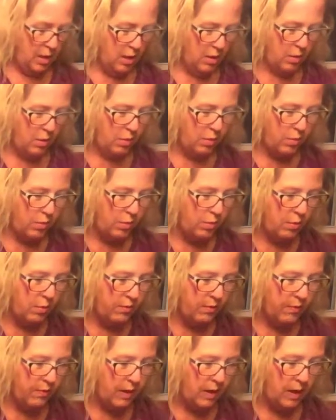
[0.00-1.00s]
go through
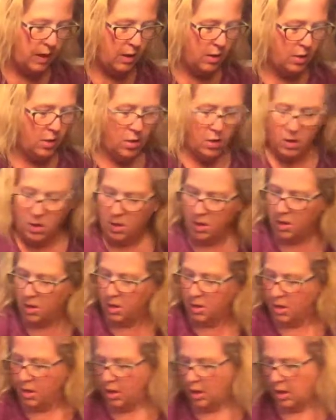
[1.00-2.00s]
and finagle
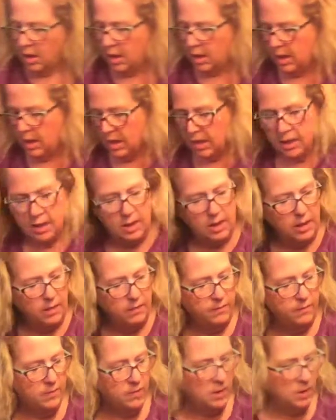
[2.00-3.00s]
and lift